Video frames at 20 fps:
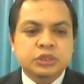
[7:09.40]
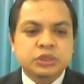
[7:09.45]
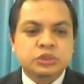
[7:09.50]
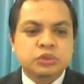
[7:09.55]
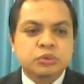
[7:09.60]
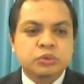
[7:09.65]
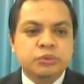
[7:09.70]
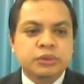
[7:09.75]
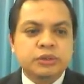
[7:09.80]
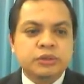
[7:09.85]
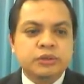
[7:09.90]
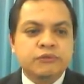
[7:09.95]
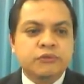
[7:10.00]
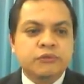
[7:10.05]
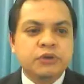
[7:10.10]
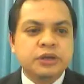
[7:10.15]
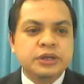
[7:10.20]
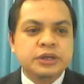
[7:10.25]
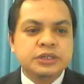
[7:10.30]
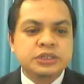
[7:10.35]
So we'll
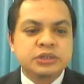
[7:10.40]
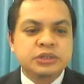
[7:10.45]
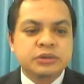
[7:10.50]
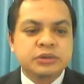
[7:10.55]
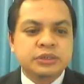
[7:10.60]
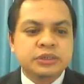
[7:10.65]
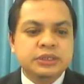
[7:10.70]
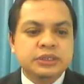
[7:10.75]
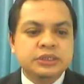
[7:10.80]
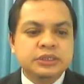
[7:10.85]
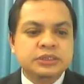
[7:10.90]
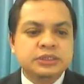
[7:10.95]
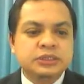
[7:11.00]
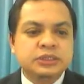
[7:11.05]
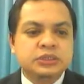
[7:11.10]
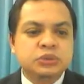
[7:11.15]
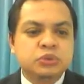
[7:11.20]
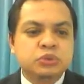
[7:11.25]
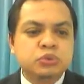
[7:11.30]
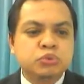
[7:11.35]
focus on
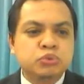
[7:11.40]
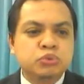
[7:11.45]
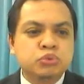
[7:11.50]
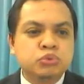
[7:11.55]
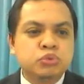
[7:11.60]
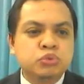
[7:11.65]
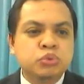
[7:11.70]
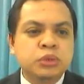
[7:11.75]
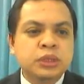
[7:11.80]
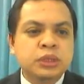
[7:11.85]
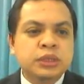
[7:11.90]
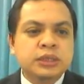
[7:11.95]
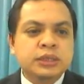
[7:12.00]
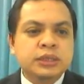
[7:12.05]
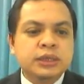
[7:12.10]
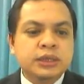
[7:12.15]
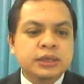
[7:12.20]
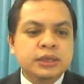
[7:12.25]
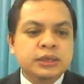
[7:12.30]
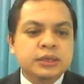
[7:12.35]
these two
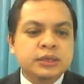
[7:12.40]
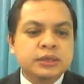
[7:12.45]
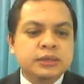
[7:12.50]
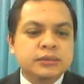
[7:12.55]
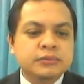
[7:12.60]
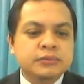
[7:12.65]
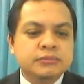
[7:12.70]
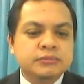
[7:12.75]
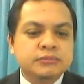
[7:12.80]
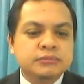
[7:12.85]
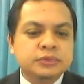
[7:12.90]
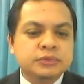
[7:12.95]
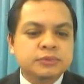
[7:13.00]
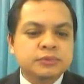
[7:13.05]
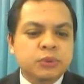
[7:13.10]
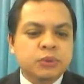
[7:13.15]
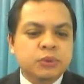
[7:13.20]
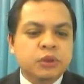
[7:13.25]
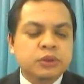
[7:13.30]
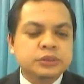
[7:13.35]

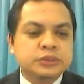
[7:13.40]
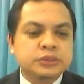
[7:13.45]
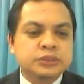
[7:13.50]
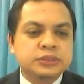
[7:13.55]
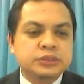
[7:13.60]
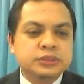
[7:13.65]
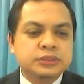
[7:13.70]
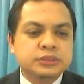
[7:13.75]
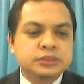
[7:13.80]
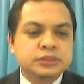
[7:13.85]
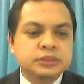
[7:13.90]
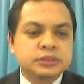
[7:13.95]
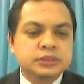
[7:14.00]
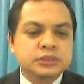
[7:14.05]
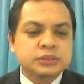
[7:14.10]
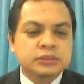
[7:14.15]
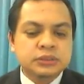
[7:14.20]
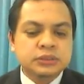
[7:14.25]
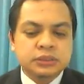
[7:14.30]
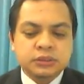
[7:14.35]
plots
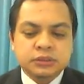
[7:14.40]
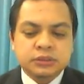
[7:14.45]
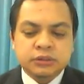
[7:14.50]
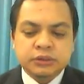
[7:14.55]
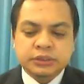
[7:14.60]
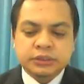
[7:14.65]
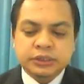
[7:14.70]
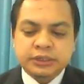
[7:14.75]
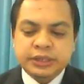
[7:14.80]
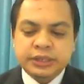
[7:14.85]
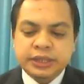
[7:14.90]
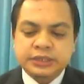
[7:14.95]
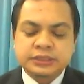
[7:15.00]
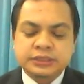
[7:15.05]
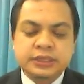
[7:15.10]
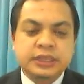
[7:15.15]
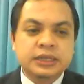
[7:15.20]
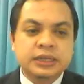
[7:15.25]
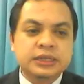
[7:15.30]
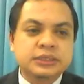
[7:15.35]
on the
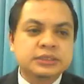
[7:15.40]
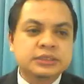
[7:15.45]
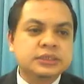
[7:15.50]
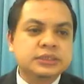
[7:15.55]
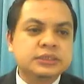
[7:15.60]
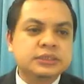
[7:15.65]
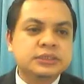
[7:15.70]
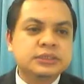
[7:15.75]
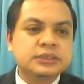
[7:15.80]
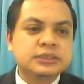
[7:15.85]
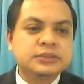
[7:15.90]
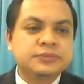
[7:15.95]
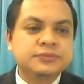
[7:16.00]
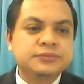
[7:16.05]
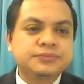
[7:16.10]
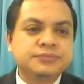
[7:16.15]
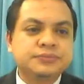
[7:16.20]
next analysis.